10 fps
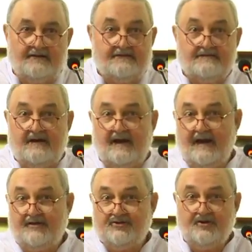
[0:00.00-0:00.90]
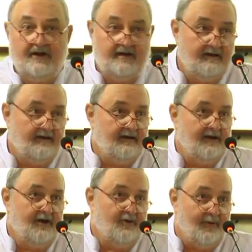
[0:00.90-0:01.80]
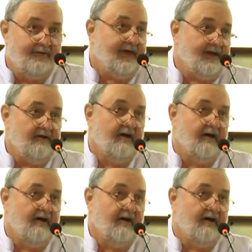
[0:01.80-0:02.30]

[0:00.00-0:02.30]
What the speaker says: There's an election here where, thank